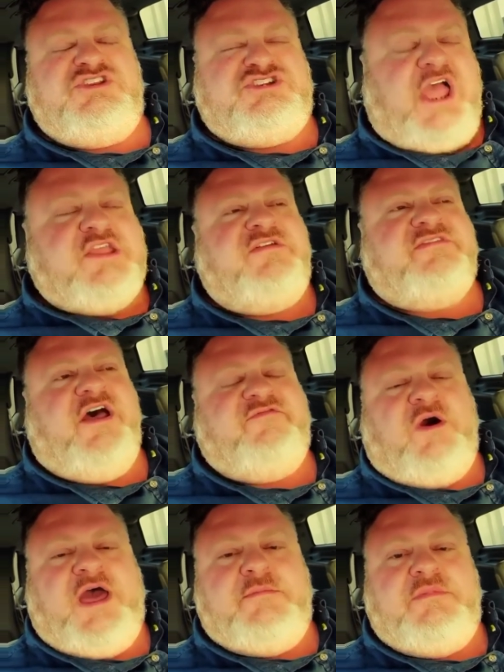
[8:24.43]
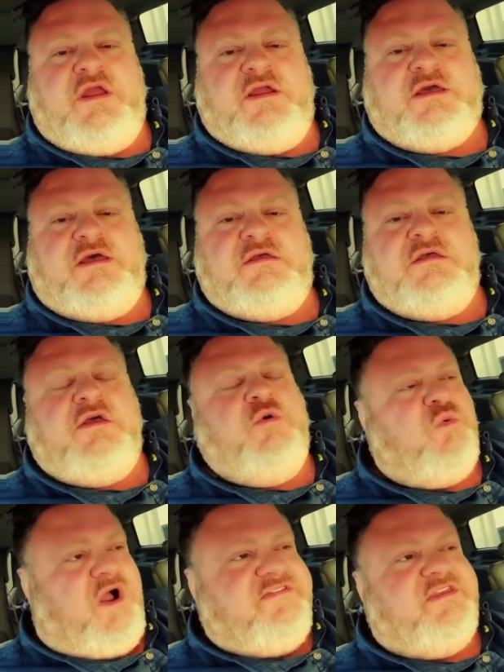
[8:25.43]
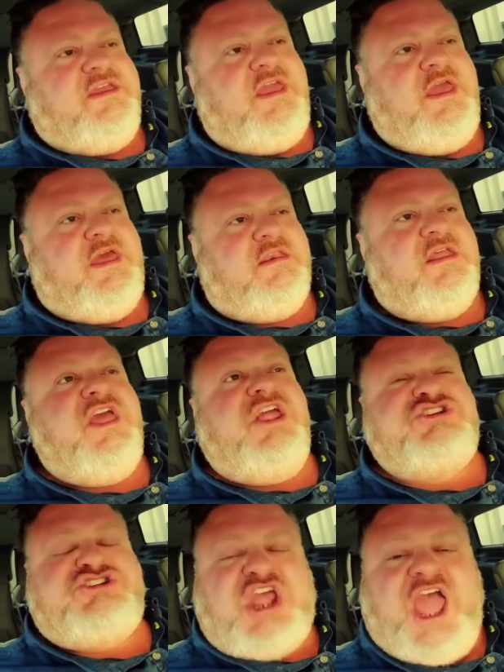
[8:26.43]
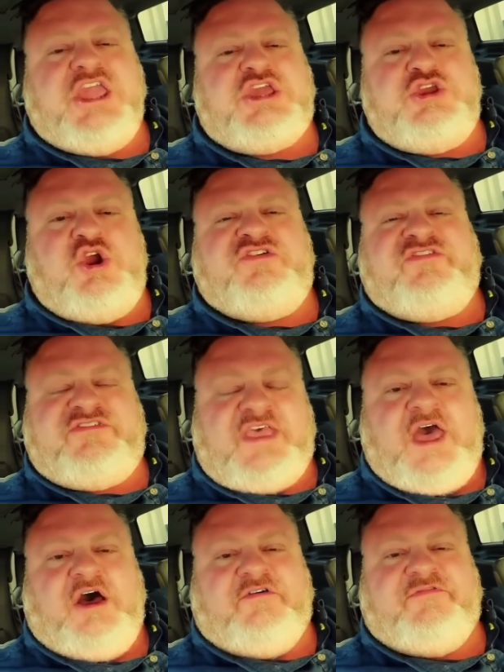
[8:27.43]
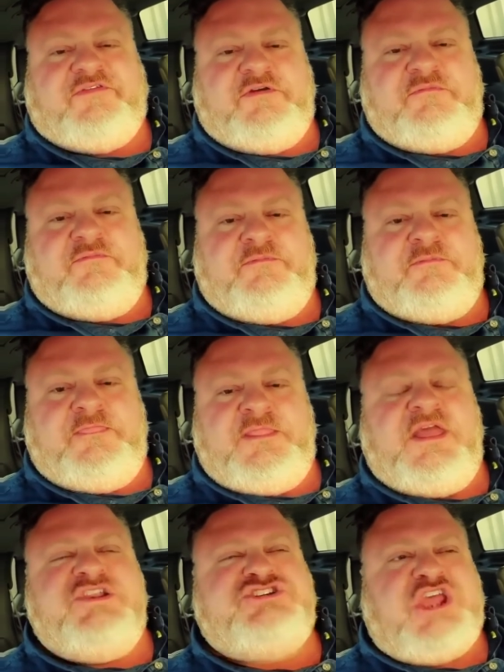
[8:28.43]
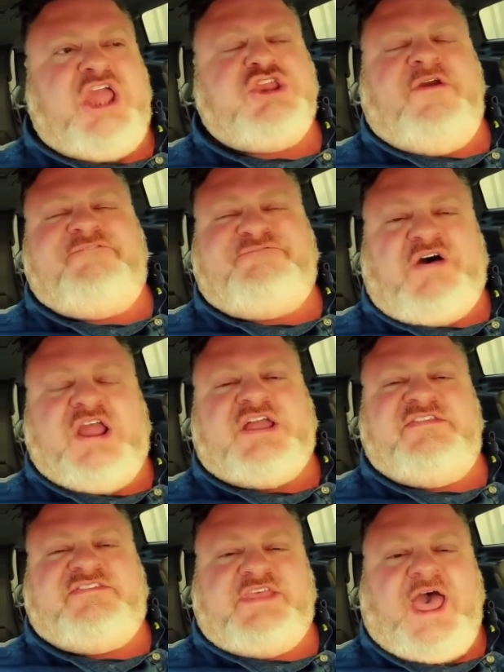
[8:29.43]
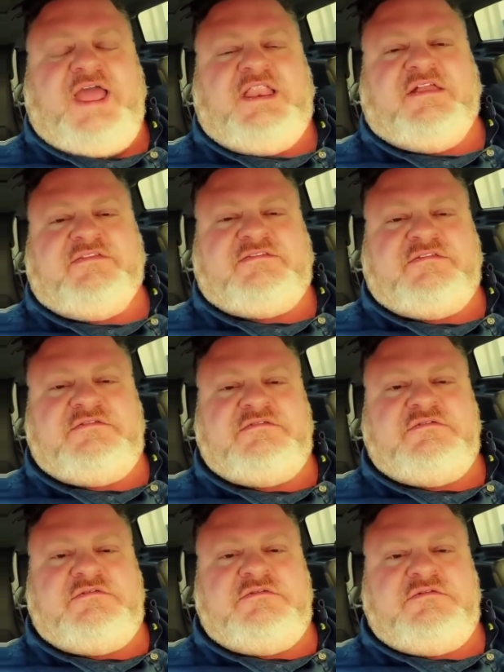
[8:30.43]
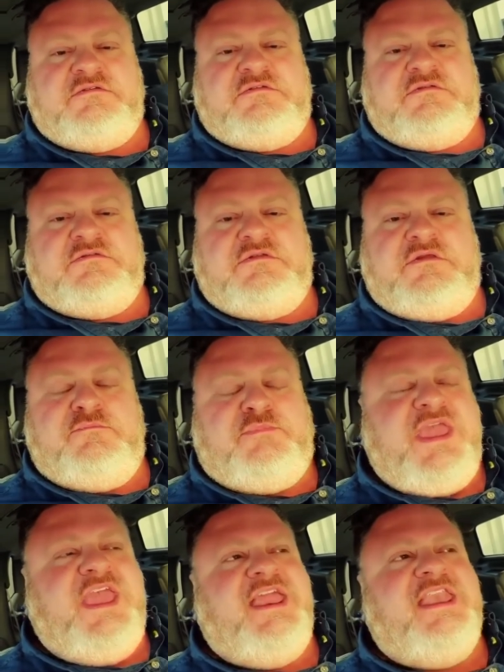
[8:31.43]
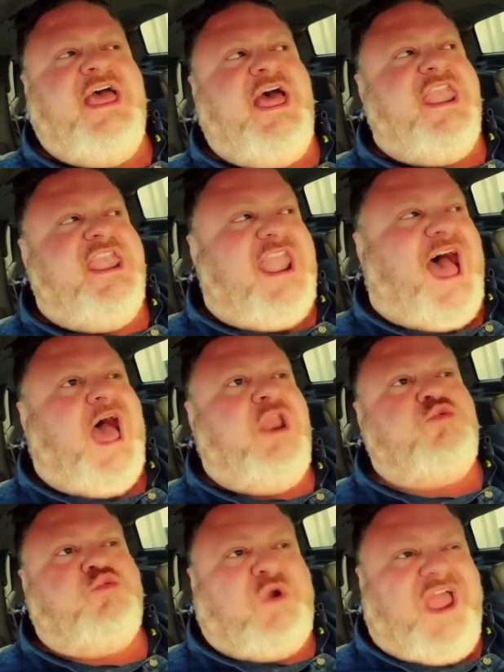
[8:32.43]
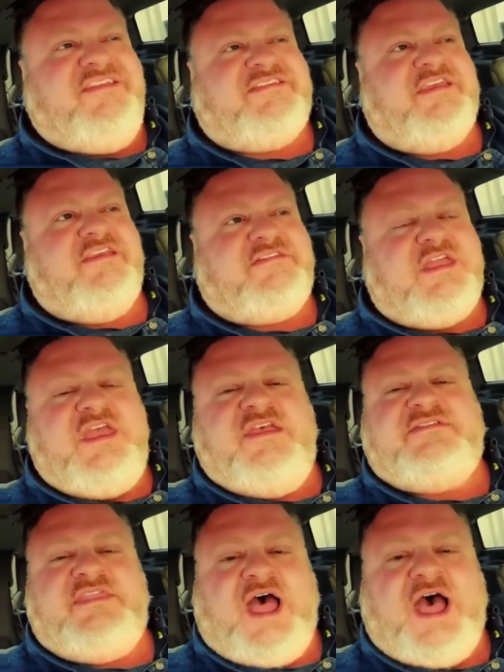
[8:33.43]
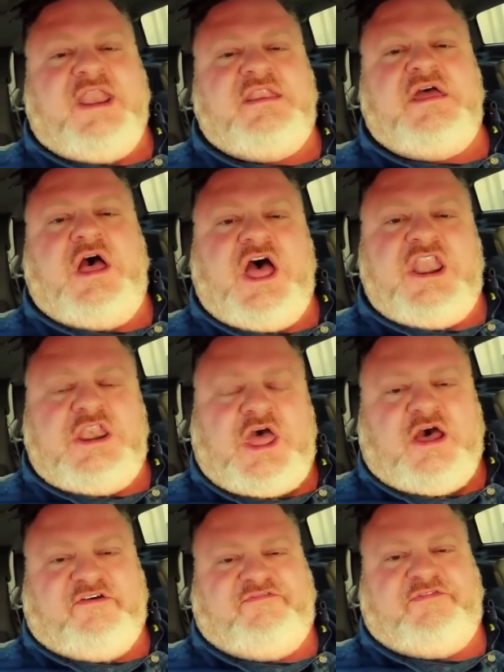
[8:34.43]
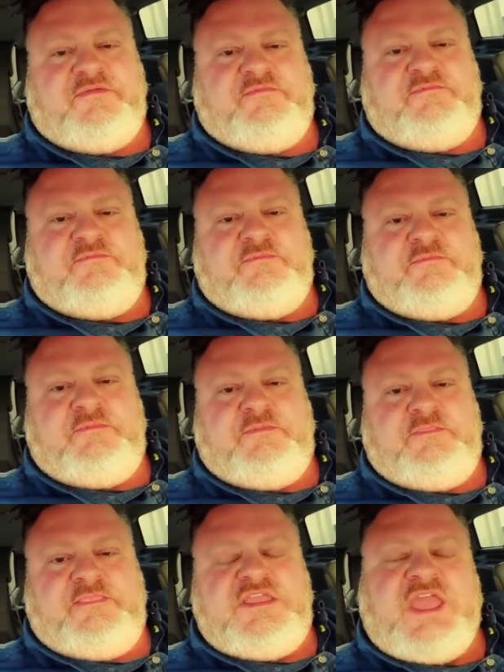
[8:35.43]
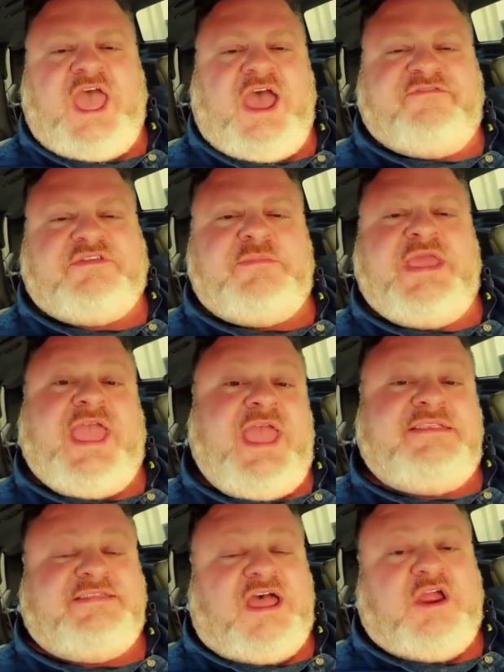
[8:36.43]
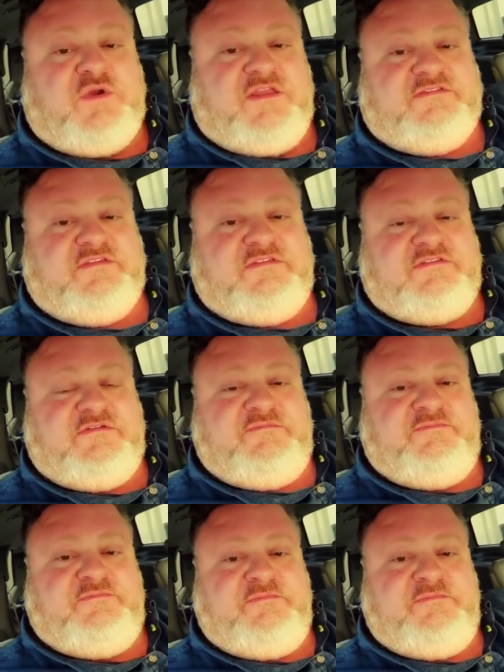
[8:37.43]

Check yourself, white America. Once again, check yourself. Check your fucking silence. Being not racist is not enough. You have to be anti-racist.